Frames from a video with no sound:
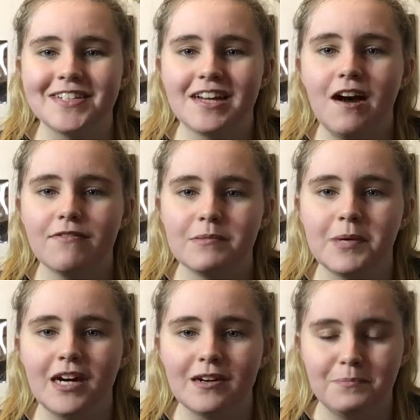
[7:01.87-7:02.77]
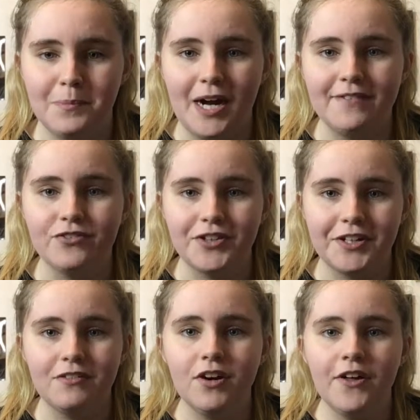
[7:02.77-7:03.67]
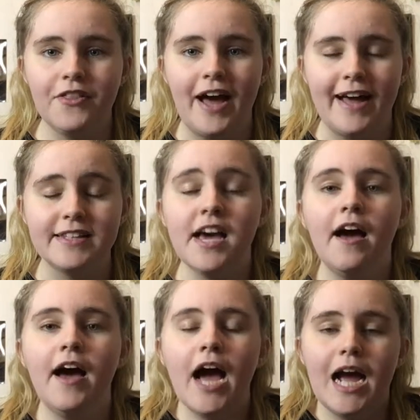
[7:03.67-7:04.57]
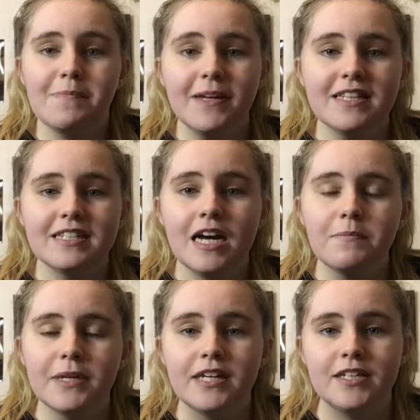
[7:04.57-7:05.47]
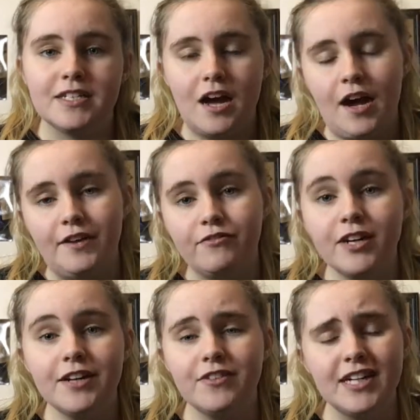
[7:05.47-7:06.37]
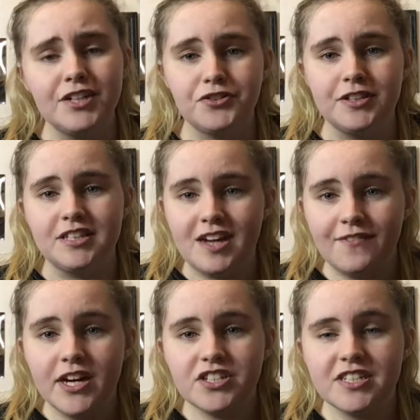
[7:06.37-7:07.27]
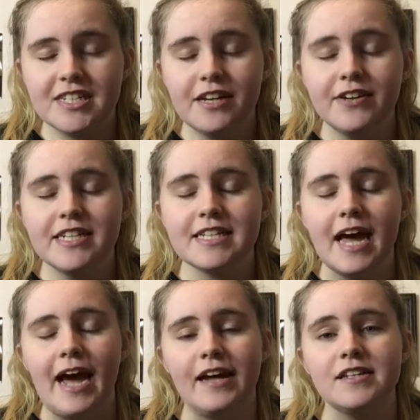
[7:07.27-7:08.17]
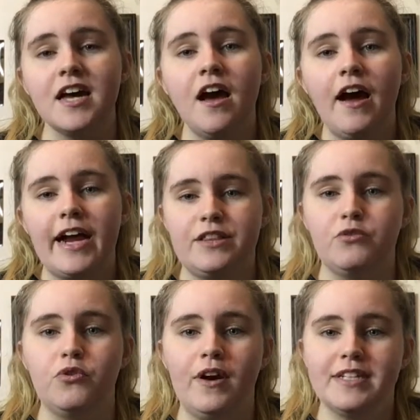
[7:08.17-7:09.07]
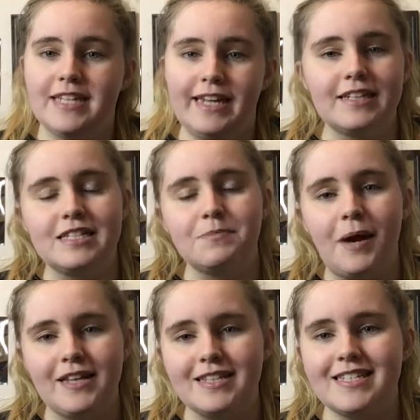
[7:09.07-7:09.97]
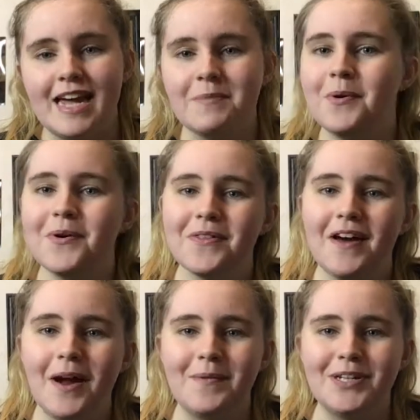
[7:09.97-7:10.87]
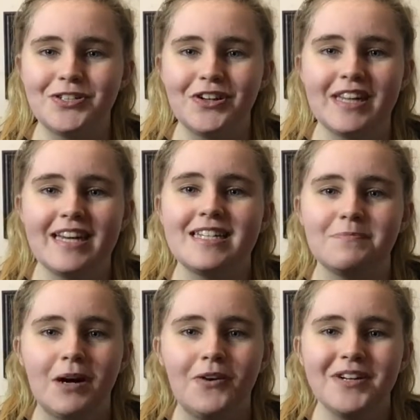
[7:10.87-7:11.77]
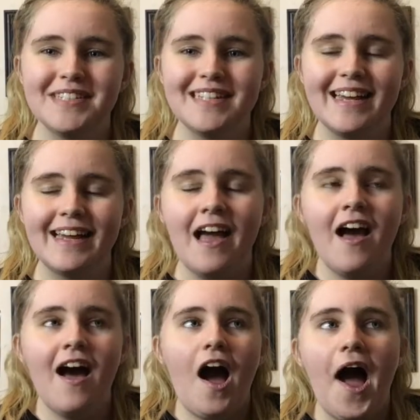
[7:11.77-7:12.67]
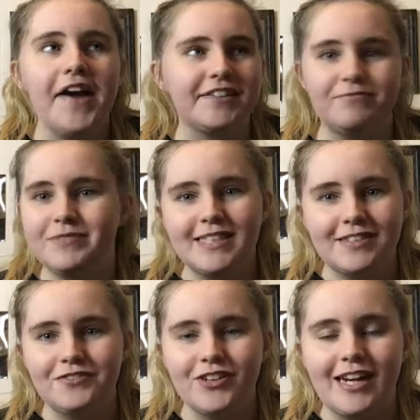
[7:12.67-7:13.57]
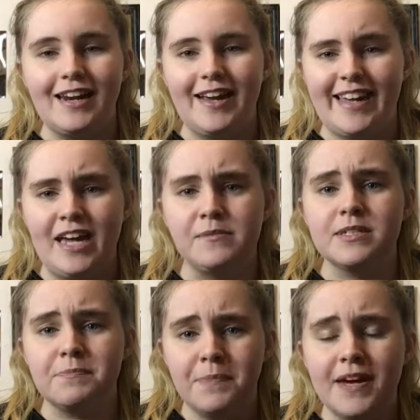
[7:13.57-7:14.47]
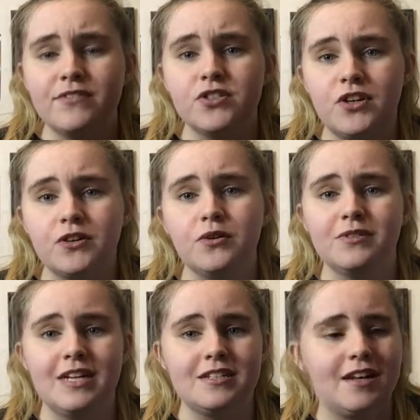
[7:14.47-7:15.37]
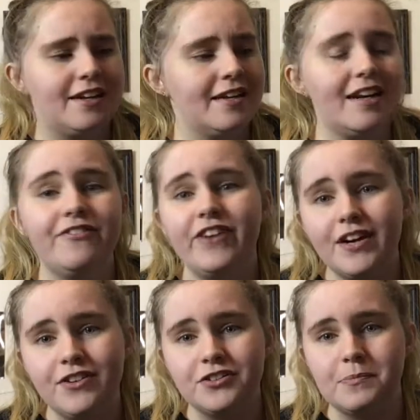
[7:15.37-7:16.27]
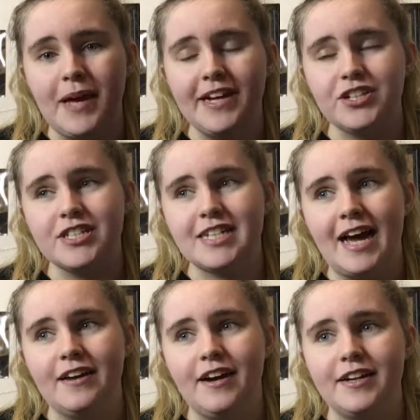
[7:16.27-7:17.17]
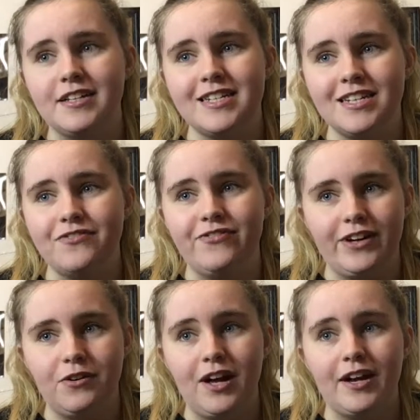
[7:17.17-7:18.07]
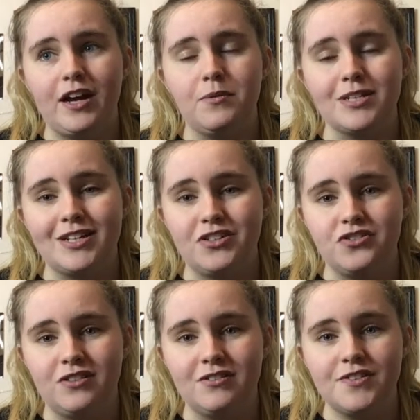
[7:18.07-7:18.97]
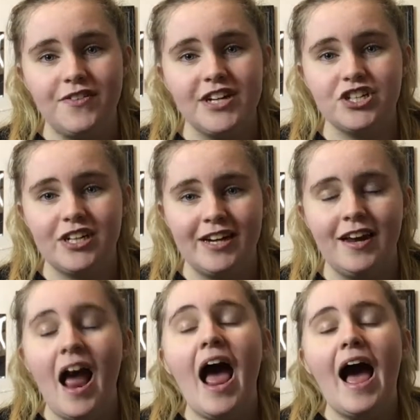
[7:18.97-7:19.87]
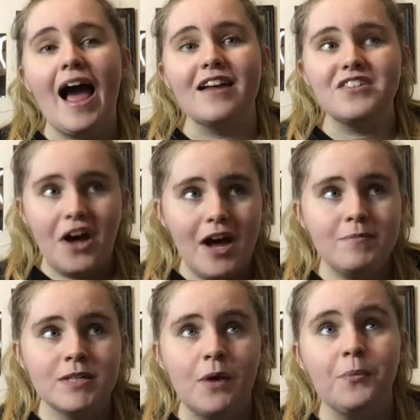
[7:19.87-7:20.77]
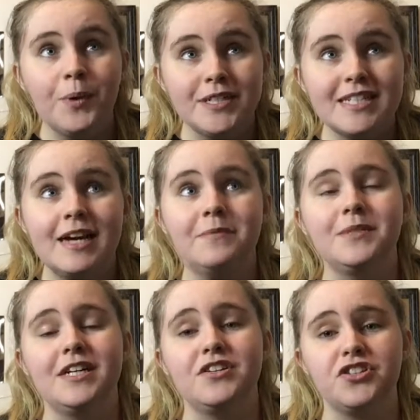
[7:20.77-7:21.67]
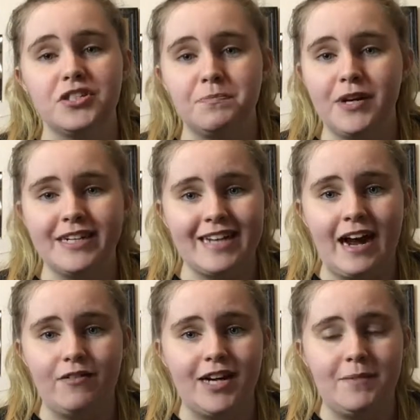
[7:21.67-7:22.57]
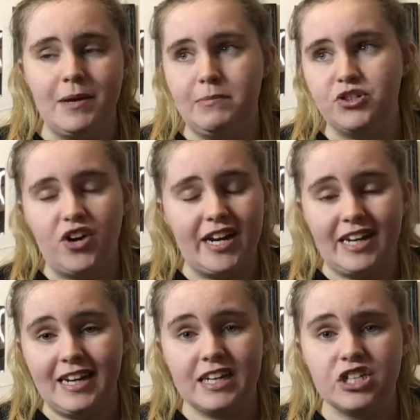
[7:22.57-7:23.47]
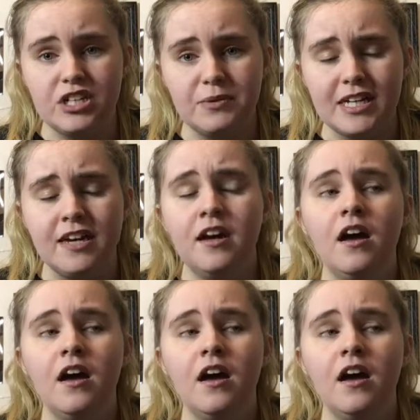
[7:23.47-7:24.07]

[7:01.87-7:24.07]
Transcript: was Carve the Mark by Veronica Roth, and I picked this up because I really, really enjoyed the Divergent series, and I thought, seeing as it's by the same author, I would enjoy this. But honestly, I didn't really like it. It was a bit of a struggle. There's like nearly 500 pages, and I did feel like I was going to struggle to finish it. At times I was tempted to just put it down and maybe try again next year with it,